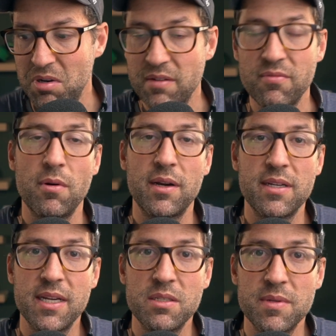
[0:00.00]
But if
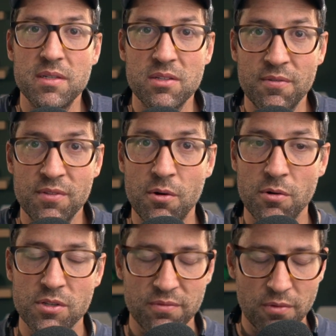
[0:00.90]
Oregon takes business over the
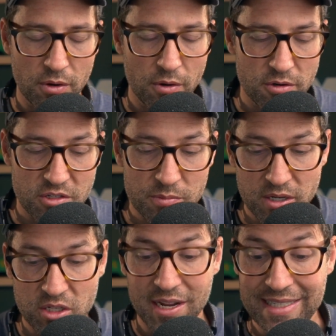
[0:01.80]
course of 4 quarters,
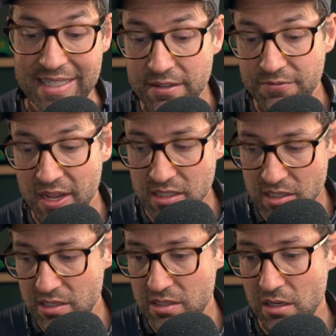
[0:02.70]
especially on
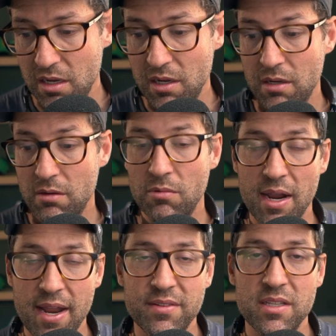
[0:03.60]
defense, we're
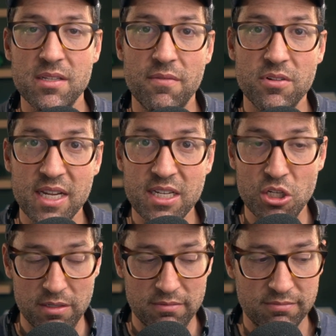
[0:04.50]
not having this
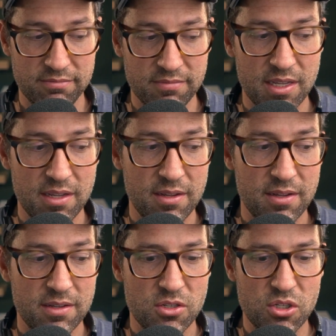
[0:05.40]
conversation.
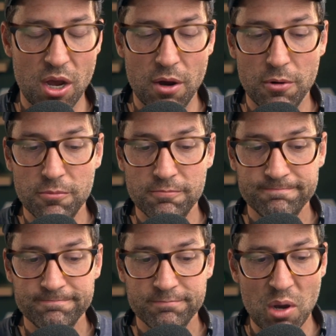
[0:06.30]
So,
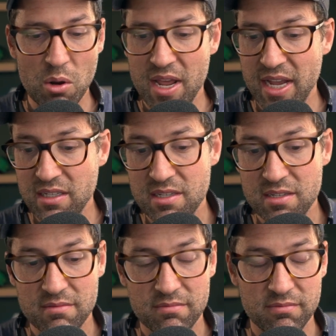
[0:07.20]
Bo
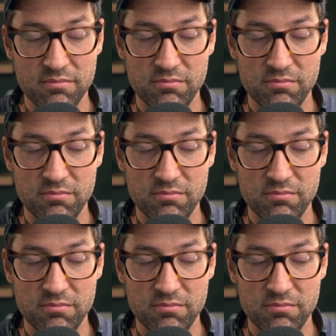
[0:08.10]
Nix,